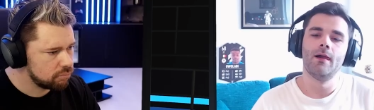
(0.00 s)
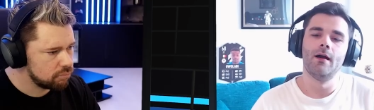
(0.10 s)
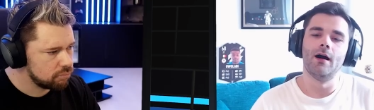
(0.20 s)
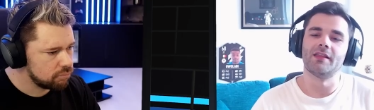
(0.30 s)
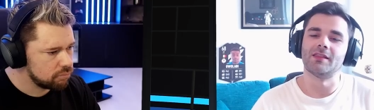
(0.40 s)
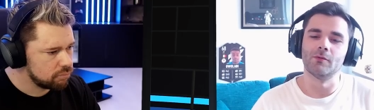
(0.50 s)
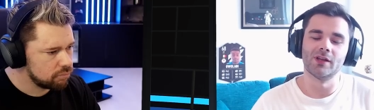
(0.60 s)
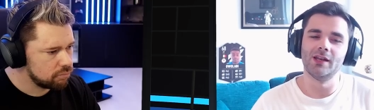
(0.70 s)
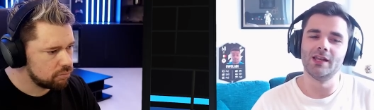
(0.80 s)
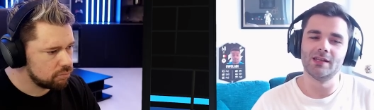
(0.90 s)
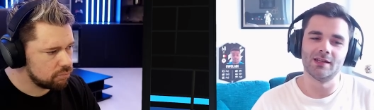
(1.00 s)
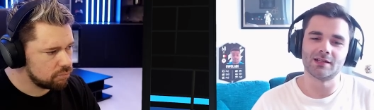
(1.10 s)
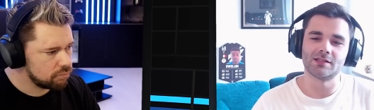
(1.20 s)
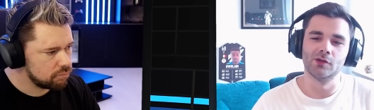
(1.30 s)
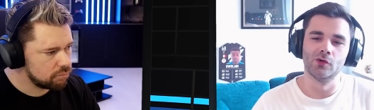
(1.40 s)
Speaker 1: I think we're going to need an
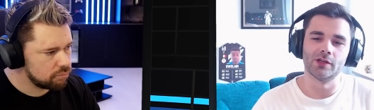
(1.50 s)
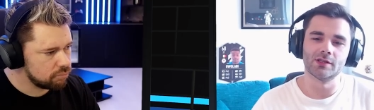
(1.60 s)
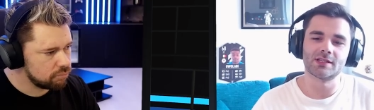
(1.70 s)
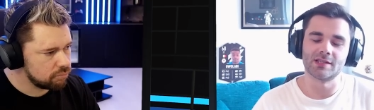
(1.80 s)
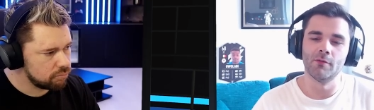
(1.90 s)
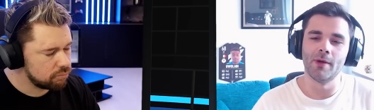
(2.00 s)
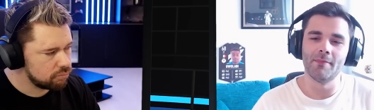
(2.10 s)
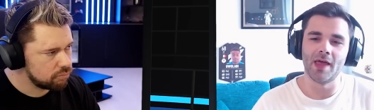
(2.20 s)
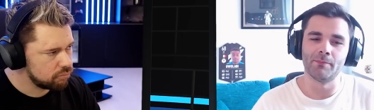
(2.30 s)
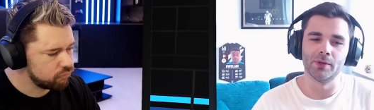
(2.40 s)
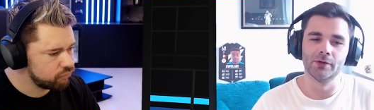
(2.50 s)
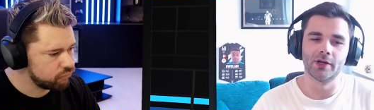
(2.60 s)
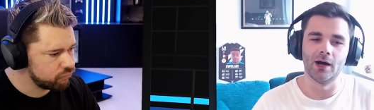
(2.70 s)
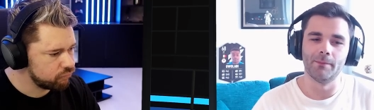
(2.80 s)
ask the audience because I remember that blue card,